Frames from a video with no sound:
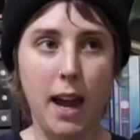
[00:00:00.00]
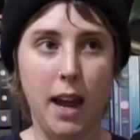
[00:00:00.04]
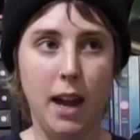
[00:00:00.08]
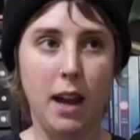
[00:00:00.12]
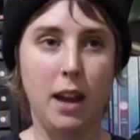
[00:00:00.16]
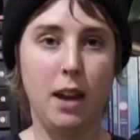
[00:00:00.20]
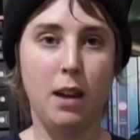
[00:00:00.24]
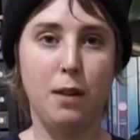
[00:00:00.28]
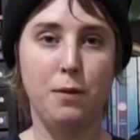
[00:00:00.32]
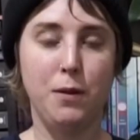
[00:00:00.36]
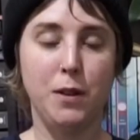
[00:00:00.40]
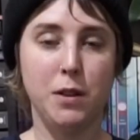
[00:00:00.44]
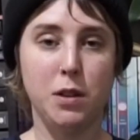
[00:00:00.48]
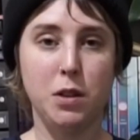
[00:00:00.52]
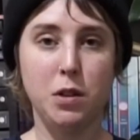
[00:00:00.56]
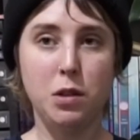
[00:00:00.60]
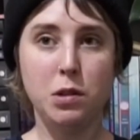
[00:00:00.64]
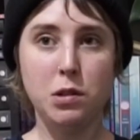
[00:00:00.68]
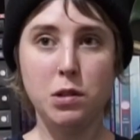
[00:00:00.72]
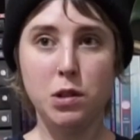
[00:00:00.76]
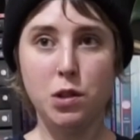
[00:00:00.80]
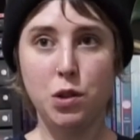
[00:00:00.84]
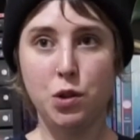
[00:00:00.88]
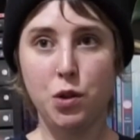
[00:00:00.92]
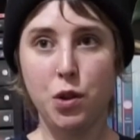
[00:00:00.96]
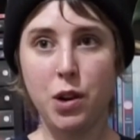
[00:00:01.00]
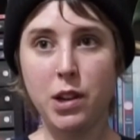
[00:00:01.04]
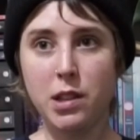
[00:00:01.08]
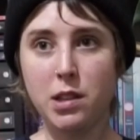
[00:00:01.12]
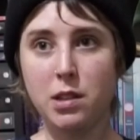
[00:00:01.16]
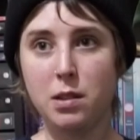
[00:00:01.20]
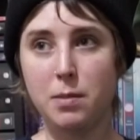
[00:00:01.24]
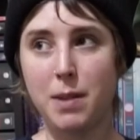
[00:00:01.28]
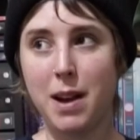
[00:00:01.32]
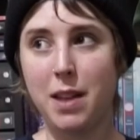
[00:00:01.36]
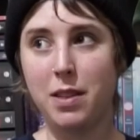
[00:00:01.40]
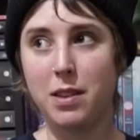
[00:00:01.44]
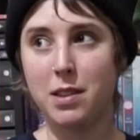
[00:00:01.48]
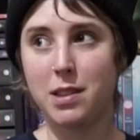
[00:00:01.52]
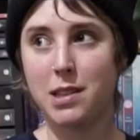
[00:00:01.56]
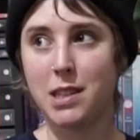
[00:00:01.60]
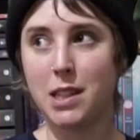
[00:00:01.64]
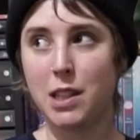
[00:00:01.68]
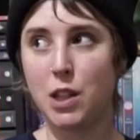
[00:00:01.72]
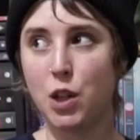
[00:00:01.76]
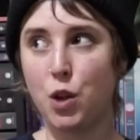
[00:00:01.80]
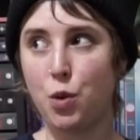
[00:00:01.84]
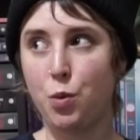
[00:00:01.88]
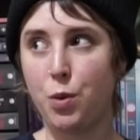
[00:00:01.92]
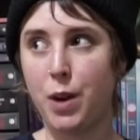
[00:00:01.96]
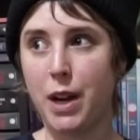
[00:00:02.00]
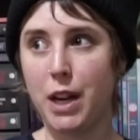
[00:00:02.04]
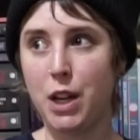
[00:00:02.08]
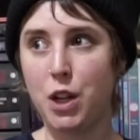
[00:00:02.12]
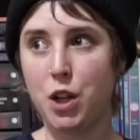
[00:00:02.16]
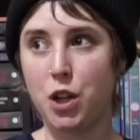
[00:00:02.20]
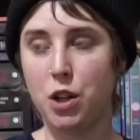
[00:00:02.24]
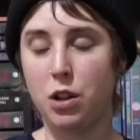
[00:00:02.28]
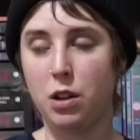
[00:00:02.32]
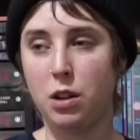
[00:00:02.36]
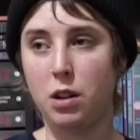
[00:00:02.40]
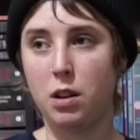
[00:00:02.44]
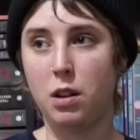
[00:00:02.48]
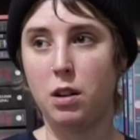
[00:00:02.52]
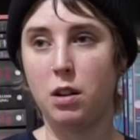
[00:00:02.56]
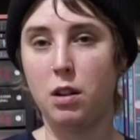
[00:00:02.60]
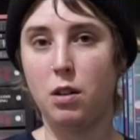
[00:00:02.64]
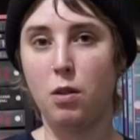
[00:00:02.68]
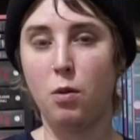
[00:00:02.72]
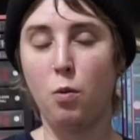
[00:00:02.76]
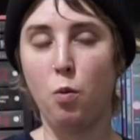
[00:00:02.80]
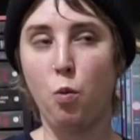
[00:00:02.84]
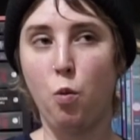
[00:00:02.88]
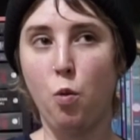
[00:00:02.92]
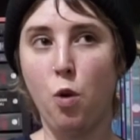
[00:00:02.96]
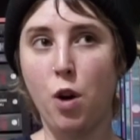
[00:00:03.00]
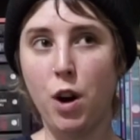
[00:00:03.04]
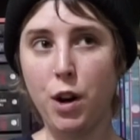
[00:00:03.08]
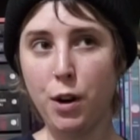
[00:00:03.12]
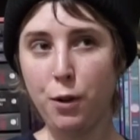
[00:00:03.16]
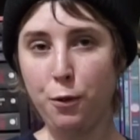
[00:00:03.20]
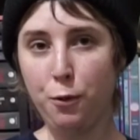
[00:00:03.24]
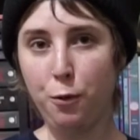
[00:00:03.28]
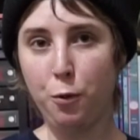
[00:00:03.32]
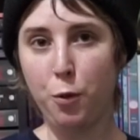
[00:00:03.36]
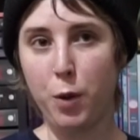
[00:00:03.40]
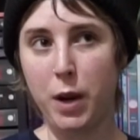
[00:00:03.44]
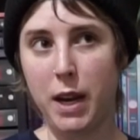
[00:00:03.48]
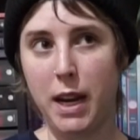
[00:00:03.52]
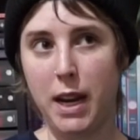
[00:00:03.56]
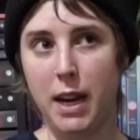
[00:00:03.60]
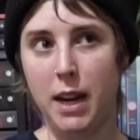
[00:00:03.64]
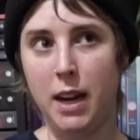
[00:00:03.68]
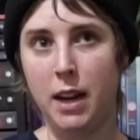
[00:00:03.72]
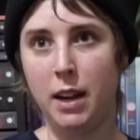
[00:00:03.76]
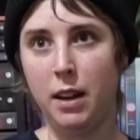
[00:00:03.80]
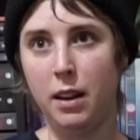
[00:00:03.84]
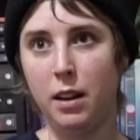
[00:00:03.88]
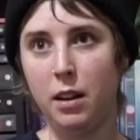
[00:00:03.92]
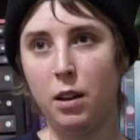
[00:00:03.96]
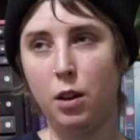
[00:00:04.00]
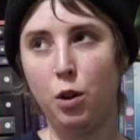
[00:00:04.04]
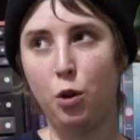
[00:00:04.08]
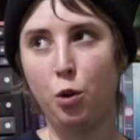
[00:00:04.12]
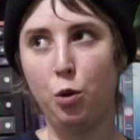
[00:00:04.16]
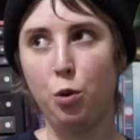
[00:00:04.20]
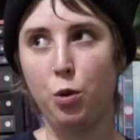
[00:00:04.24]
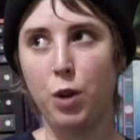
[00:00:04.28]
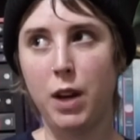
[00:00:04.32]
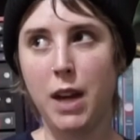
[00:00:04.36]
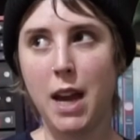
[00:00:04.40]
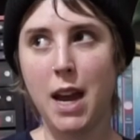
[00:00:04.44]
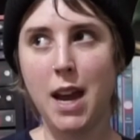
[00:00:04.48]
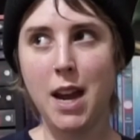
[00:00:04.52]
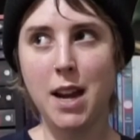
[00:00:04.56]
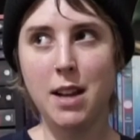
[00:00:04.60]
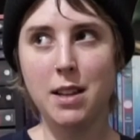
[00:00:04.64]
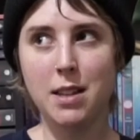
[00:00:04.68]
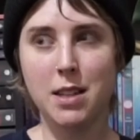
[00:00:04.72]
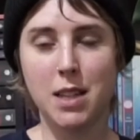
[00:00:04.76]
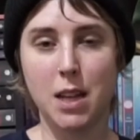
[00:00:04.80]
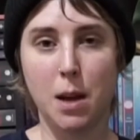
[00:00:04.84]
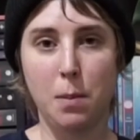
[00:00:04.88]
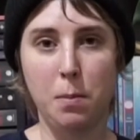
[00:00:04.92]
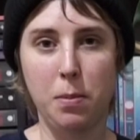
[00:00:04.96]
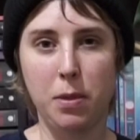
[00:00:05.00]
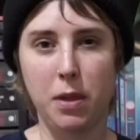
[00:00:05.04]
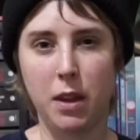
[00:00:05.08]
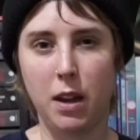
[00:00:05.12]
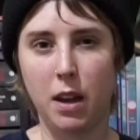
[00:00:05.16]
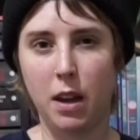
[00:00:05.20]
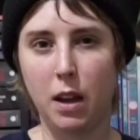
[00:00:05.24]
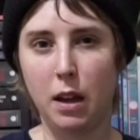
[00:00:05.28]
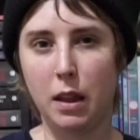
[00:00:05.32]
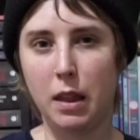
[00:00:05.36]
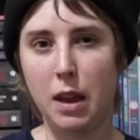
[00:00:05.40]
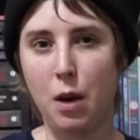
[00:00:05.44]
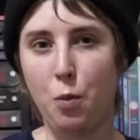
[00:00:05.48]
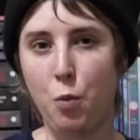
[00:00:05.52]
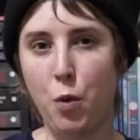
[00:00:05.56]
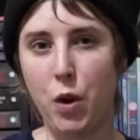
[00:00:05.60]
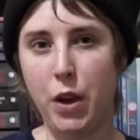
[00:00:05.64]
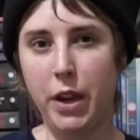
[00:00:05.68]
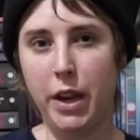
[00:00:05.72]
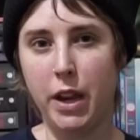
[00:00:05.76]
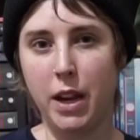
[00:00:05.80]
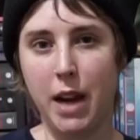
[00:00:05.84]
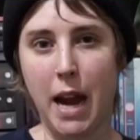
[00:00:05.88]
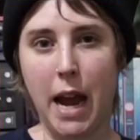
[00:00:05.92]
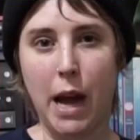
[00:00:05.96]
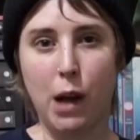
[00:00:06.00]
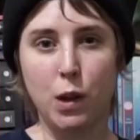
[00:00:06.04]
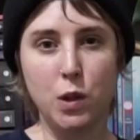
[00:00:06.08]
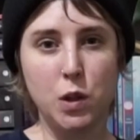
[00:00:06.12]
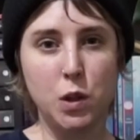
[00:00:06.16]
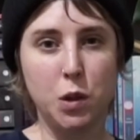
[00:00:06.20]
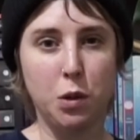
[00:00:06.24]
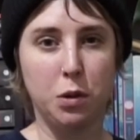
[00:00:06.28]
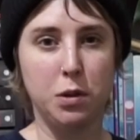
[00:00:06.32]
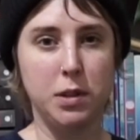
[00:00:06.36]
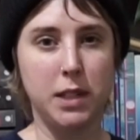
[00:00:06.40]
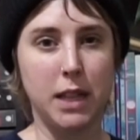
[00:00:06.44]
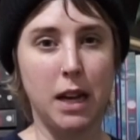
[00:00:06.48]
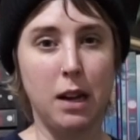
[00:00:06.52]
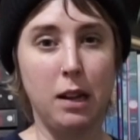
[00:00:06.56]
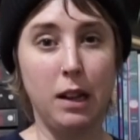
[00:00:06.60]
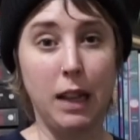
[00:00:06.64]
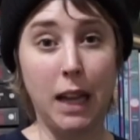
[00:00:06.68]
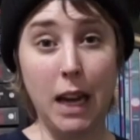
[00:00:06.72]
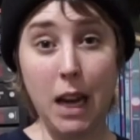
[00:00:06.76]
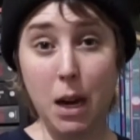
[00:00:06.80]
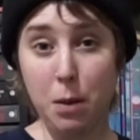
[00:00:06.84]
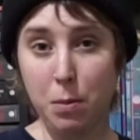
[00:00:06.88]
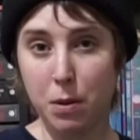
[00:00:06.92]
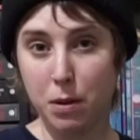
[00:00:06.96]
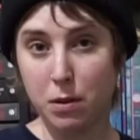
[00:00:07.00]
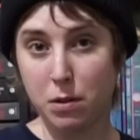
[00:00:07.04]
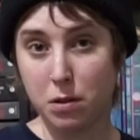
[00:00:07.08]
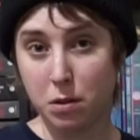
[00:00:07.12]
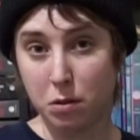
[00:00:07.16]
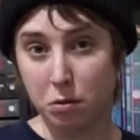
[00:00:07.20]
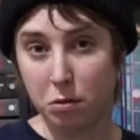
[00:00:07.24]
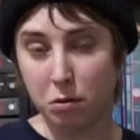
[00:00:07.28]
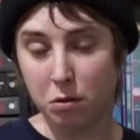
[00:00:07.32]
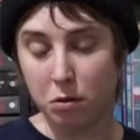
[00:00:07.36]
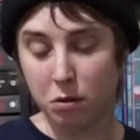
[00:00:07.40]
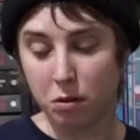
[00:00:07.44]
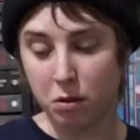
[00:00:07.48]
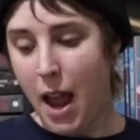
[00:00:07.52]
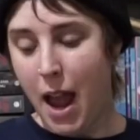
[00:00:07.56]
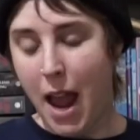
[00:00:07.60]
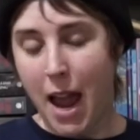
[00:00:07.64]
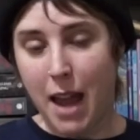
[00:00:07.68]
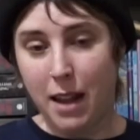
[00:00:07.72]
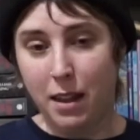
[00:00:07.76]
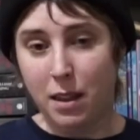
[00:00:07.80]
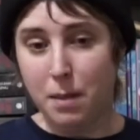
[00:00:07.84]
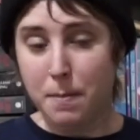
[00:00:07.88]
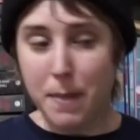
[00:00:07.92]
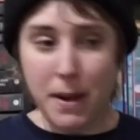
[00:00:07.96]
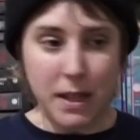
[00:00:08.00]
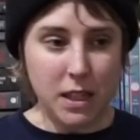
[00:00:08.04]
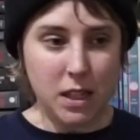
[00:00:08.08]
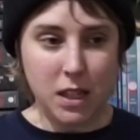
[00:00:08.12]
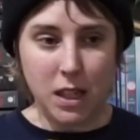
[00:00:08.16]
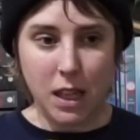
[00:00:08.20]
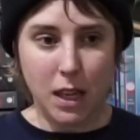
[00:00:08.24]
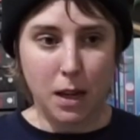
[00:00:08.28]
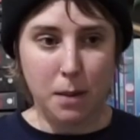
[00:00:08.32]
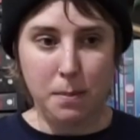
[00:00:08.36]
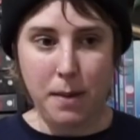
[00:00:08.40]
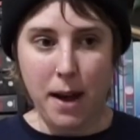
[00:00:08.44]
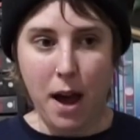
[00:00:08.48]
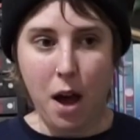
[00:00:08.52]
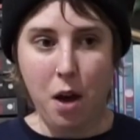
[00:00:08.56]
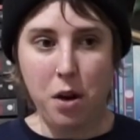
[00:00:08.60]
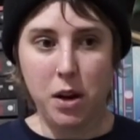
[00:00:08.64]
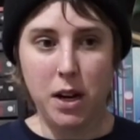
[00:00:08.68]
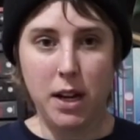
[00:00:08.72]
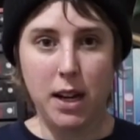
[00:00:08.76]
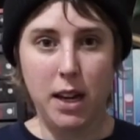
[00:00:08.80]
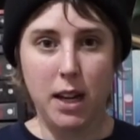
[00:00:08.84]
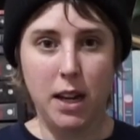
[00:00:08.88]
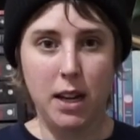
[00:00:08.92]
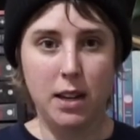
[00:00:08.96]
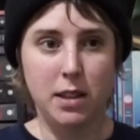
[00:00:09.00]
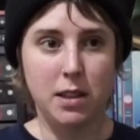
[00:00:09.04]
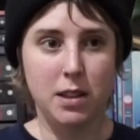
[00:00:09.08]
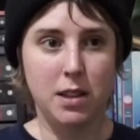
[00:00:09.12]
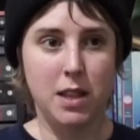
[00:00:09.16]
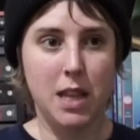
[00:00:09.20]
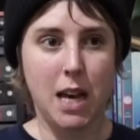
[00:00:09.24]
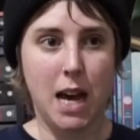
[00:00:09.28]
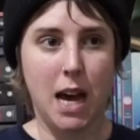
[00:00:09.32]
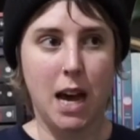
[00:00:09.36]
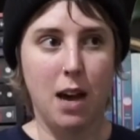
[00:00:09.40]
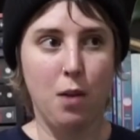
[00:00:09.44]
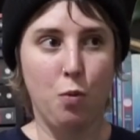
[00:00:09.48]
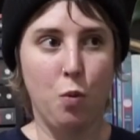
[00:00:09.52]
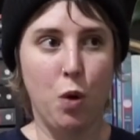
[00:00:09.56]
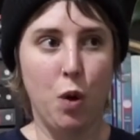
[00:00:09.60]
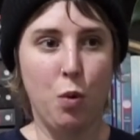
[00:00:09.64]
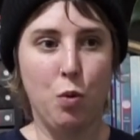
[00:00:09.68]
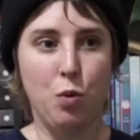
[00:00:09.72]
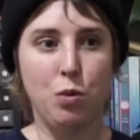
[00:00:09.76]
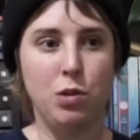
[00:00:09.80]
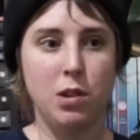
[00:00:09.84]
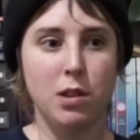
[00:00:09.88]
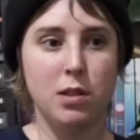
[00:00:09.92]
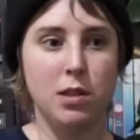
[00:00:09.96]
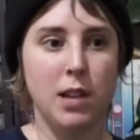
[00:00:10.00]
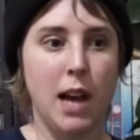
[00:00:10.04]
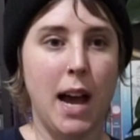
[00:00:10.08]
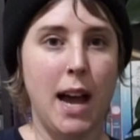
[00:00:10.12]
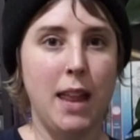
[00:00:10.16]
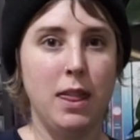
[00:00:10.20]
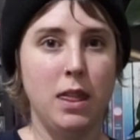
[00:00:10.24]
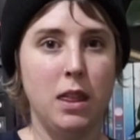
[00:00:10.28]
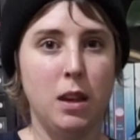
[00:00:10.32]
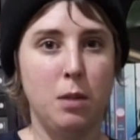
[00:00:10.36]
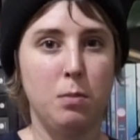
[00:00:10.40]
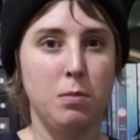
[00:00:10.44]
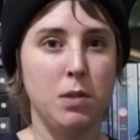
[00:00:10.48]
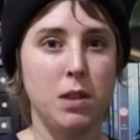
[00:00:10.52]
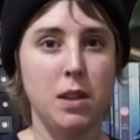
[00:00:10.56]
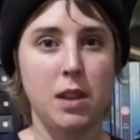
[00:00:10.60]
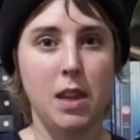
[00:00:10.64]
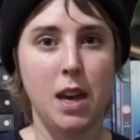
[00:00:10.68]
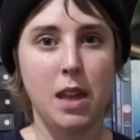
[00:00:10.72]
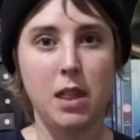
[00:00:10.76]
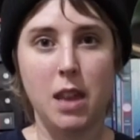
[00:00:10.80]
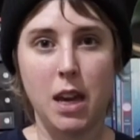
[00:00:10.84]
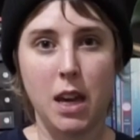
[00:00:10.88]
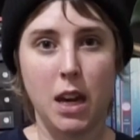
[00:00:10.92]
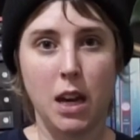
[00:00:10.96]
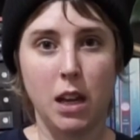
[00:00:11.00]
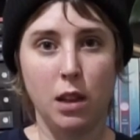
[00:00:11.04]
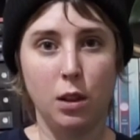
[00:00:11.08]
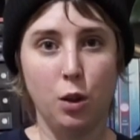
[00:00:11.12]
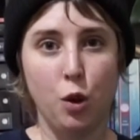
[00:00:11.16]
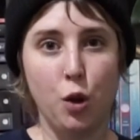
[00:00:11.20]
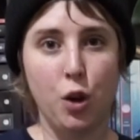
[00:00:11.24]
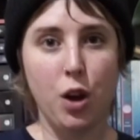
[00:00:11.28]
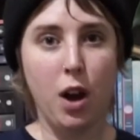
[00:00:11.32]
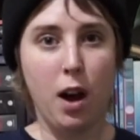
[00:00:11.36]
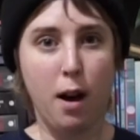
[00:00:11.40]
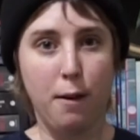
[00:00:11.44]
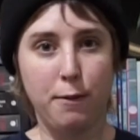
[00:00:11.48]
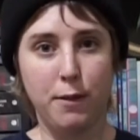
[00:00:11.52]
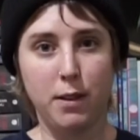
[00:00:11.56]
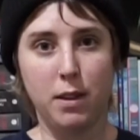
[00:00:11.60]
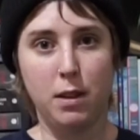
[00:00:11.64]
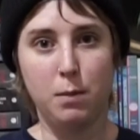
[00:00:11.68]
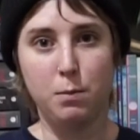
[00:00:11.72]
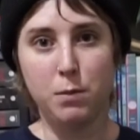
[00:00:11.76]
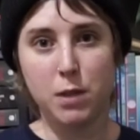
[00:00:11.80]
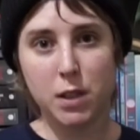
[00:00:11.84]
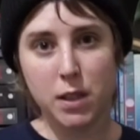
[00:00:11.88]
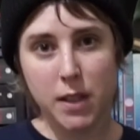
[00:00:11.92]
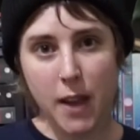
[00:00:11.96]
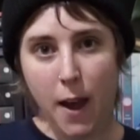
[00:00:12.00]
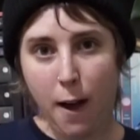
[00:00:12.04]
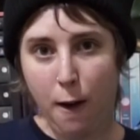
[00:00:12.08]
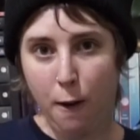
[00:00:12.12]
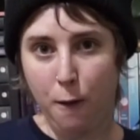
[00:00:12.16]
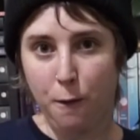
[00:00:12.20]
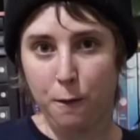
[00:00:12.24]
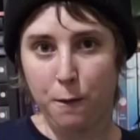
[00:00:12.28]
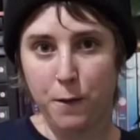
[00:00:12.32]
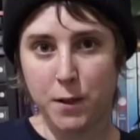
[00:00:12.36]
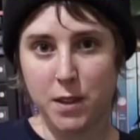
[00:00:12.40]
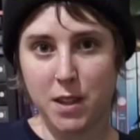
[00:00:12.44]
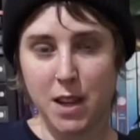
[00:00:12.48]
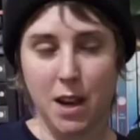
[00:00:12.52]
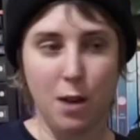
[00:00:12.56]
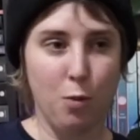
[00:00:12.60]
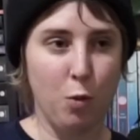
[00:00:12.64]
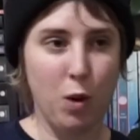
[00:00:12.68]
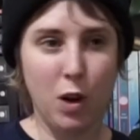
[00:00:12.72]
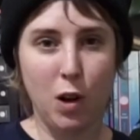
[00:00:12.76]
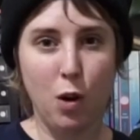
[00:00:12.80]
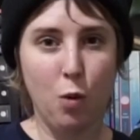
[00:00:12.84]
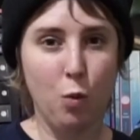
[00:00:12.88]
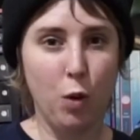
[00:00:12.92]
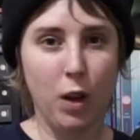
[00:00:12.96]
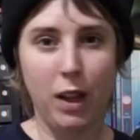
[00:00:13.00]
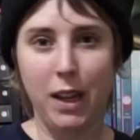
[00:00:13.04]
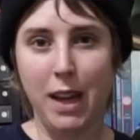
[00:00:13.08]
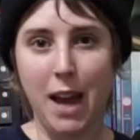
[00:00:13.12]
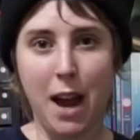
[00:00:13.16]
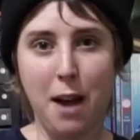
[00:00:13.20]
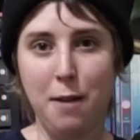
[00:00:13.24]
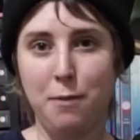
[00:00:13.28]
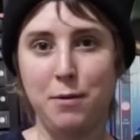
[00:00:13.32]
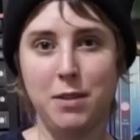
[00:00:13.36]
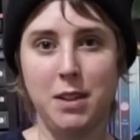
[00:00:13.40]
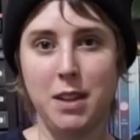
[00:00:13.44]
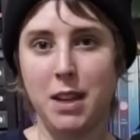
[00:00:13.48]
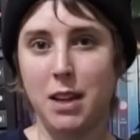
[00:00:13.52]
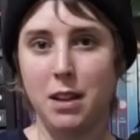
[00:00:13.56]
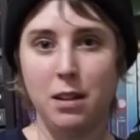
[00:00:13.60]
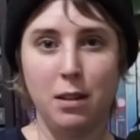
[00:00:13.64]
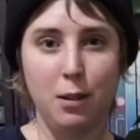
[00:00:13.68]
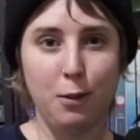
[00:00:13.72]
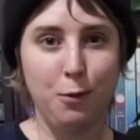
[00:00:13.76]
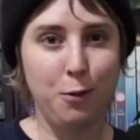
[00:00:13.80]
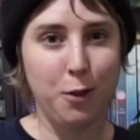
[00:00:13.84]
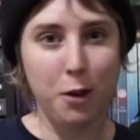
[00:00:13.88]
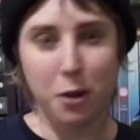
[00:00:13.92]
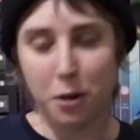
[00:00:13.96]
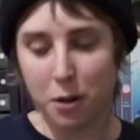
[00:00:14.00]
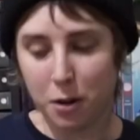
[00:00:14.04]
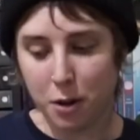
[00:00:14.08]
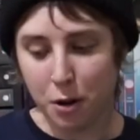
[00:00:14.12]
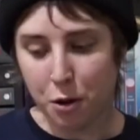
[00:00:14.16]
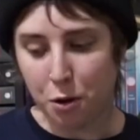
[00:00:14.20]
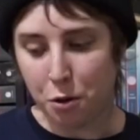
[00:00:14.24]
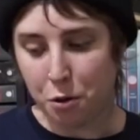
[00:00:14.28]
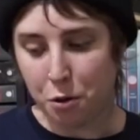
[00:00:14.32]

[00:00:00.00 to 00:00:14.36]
hey, if you're so stressed about the situation, what if we create something that we can outsource our labor to? And the best thing about it is that we will design them so that they can look after themselves and we don't really have to interfere at